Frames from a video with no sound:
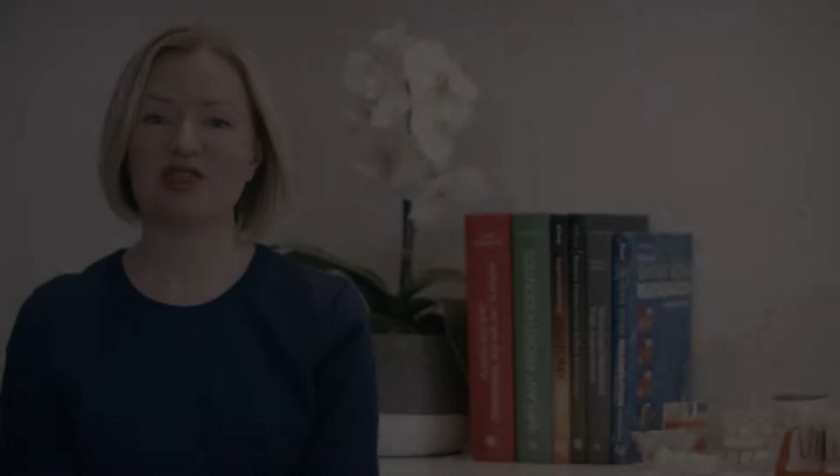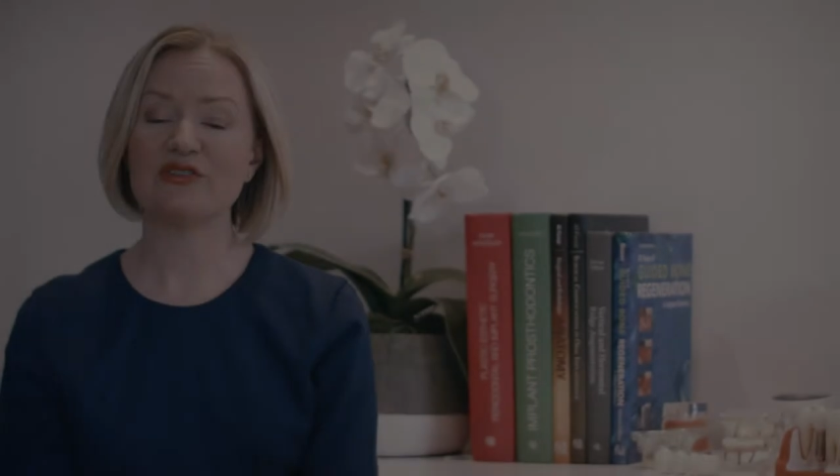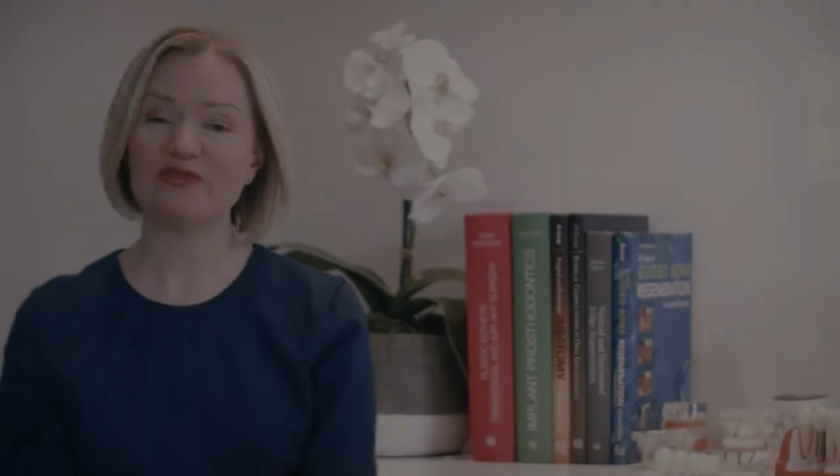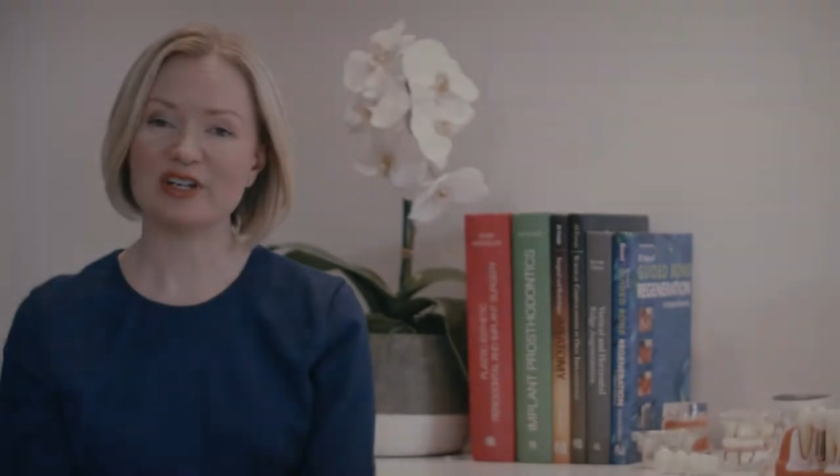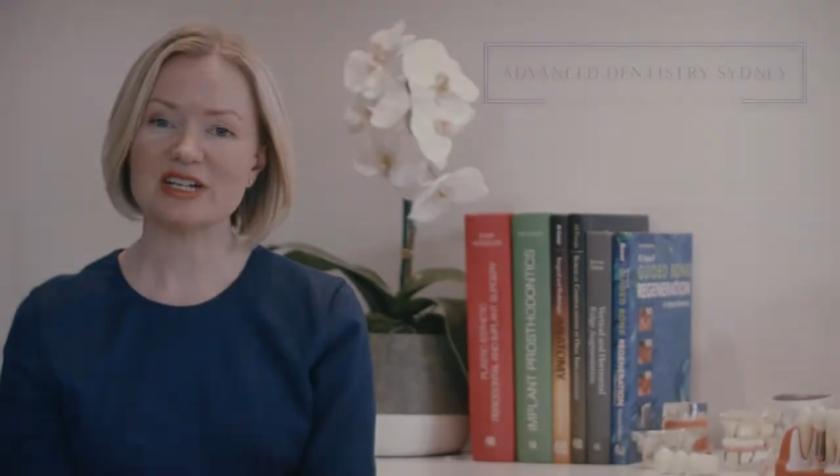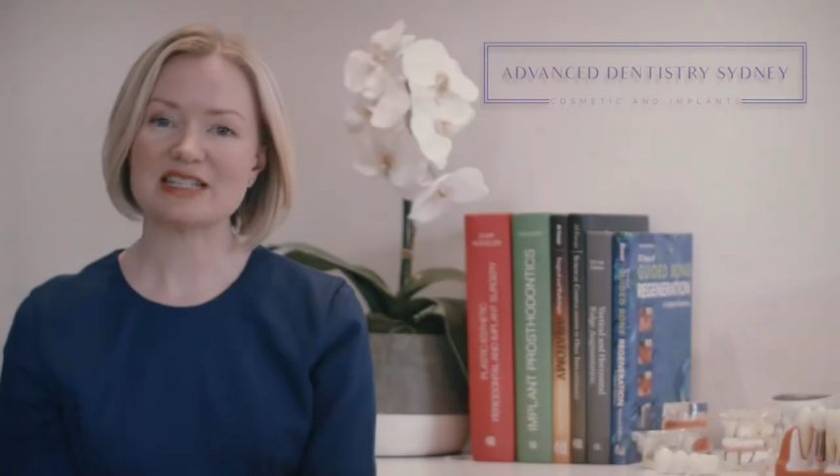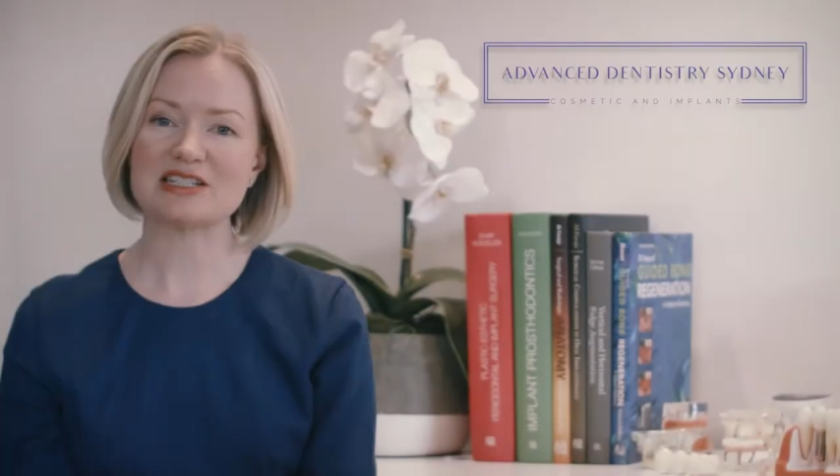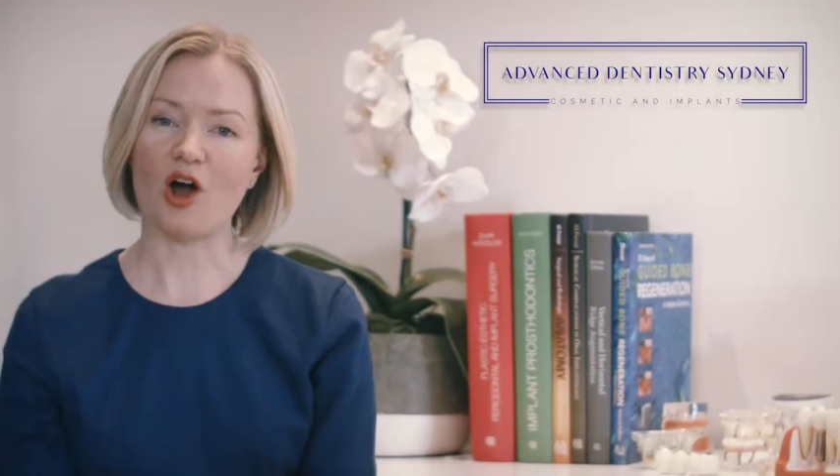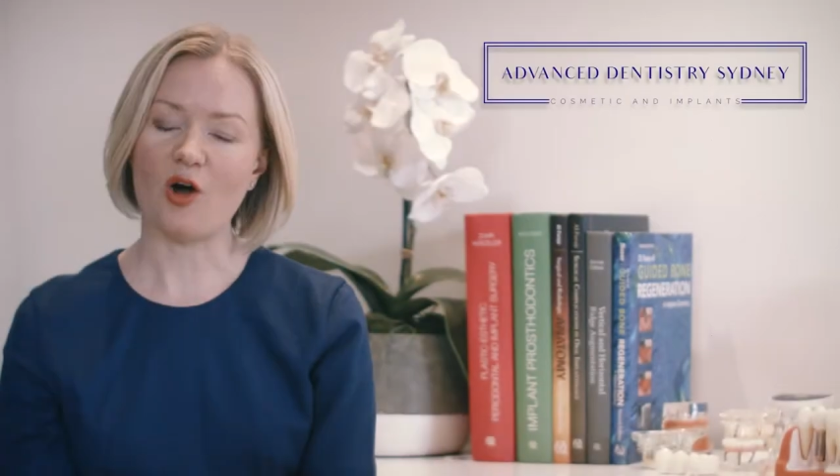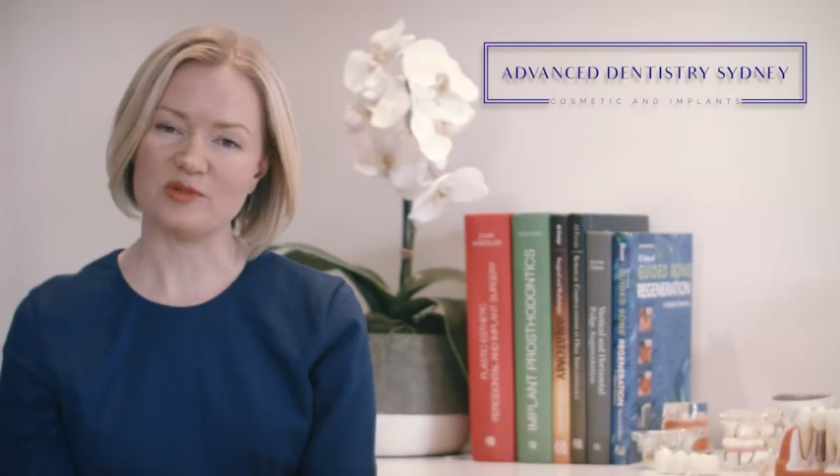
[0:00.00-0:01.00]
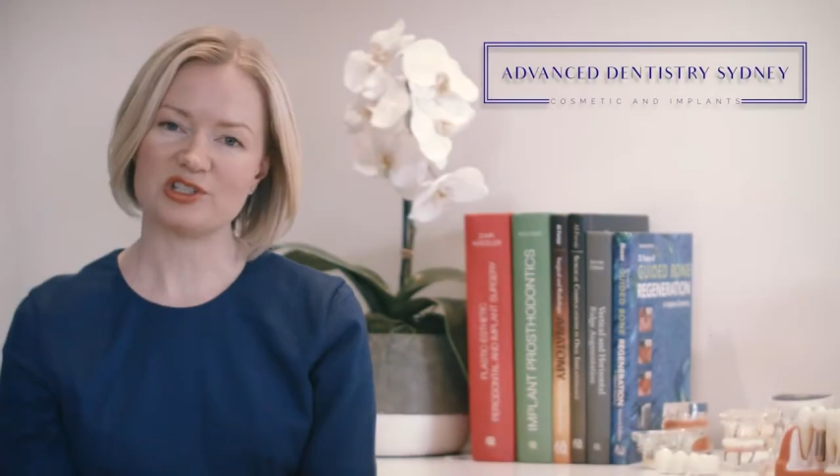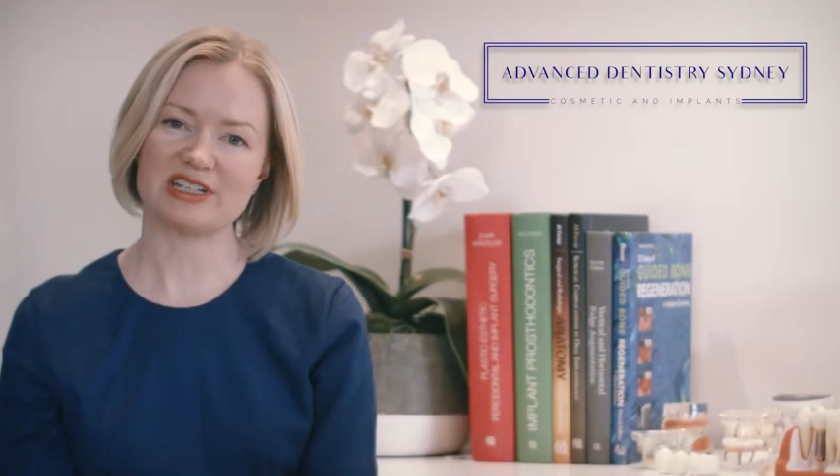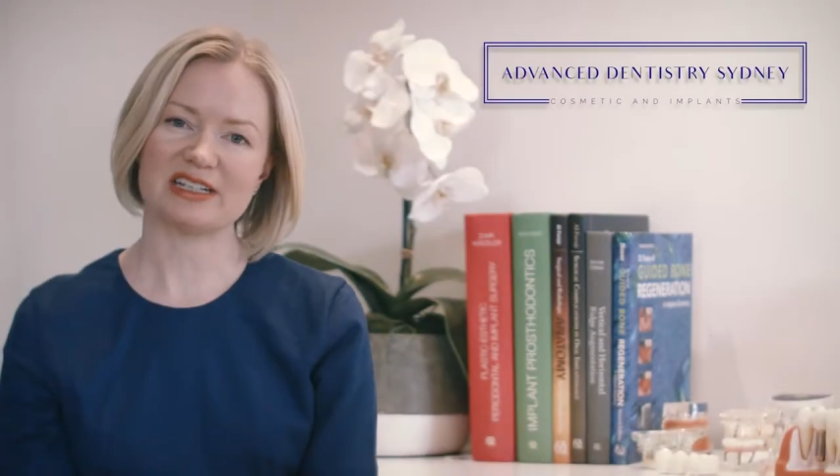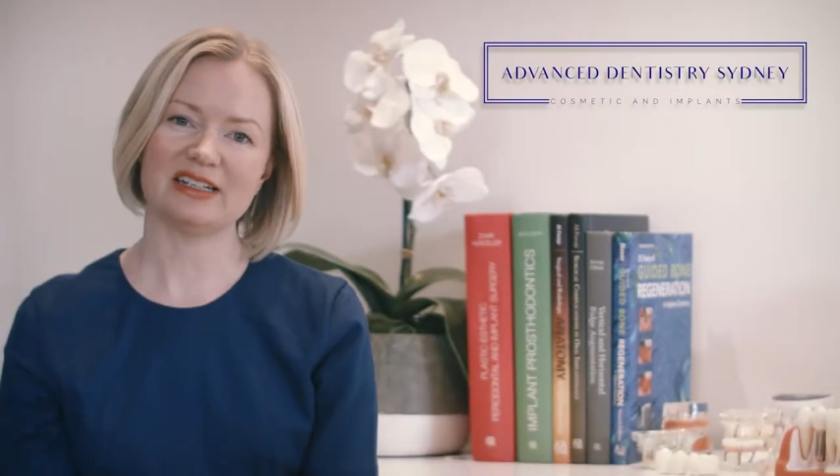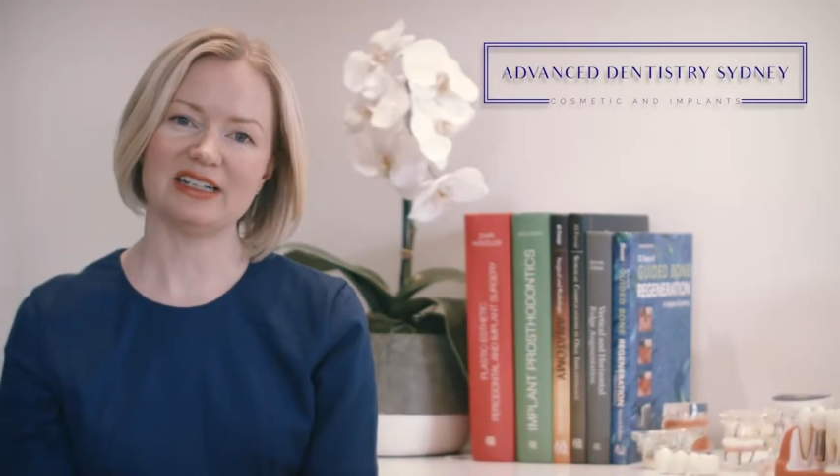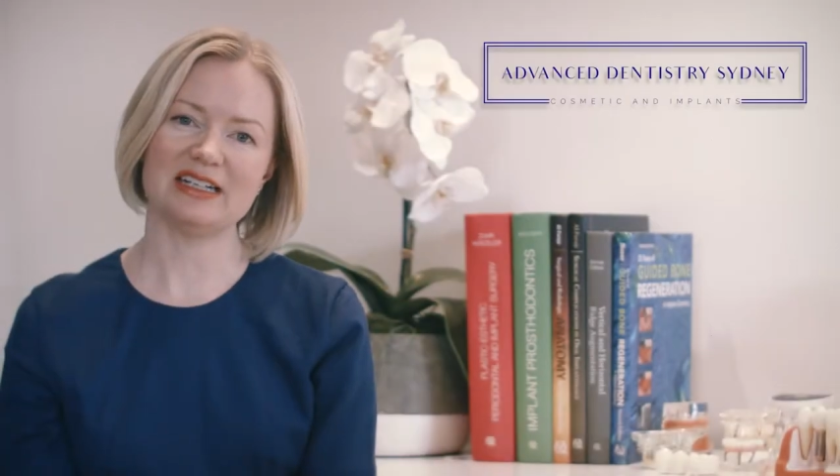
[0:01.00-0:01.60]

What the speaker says: The first option